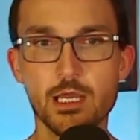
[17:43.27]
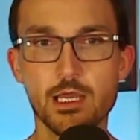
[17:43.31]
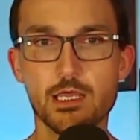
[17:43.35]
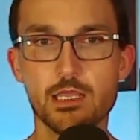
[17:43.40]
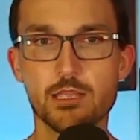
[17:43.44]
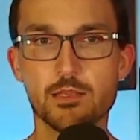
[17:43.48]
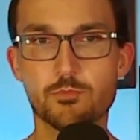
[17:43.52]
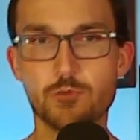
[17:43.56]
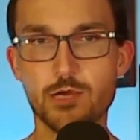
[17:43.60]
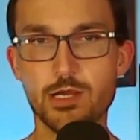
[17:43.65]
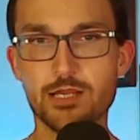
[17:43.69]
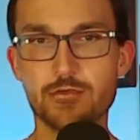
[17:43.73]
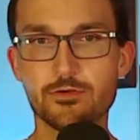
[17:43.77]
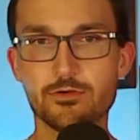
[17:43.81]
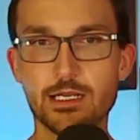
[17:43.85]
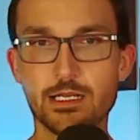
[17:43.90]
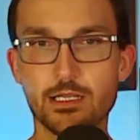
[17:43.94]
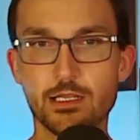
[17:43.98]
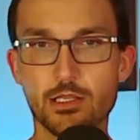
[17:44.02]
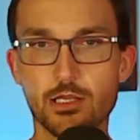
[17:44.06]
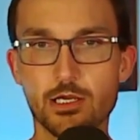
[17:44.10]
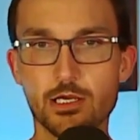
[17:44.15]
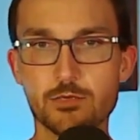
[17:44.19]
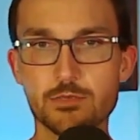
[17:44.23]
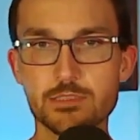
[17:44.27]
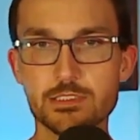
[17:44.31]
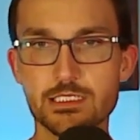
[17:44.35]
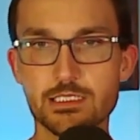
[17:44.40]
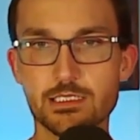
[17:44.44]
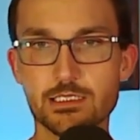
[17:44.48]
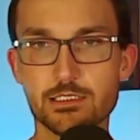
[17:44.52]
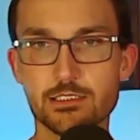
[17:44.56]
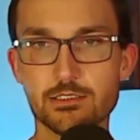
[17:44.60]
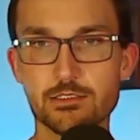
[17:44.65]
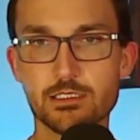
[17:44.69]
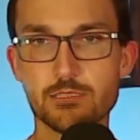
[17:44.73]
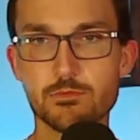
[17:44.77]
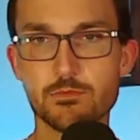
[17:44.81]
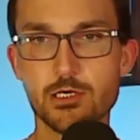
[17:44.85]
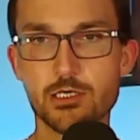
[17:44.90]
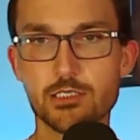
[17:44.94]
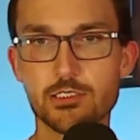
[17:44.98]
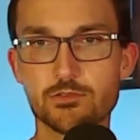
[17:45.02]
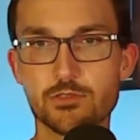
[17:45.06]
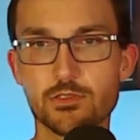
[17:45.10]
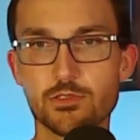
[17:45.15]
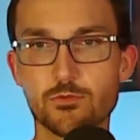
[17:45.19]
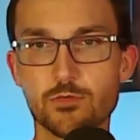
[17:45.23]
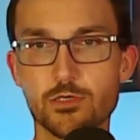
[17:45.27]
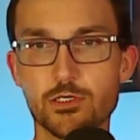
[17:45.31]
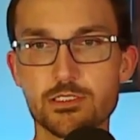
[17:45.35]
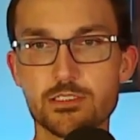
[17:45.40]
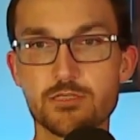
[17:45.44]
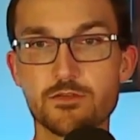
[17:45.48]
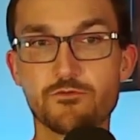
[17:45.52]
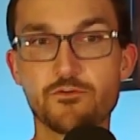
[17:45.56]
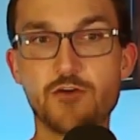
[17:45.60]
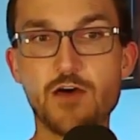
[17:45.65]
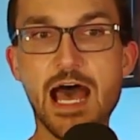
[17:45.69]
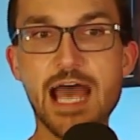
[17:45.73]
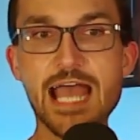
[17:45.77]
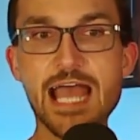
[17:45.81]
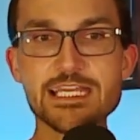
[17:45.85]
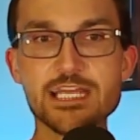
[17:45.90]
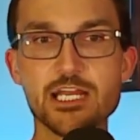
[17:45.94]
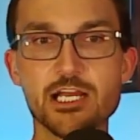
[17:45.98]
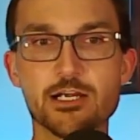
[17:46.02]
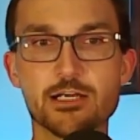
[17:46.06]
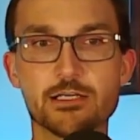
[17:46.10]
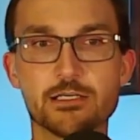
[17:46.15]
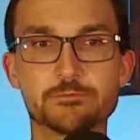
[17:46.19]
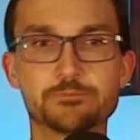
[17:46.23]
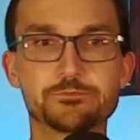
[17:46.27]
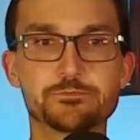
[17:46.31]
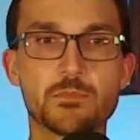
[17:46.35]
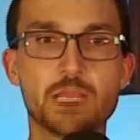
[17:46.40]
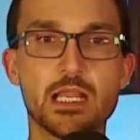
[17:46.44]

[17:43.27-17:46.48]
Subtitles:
The bright red alarm is clearly marked with the words, FIRE!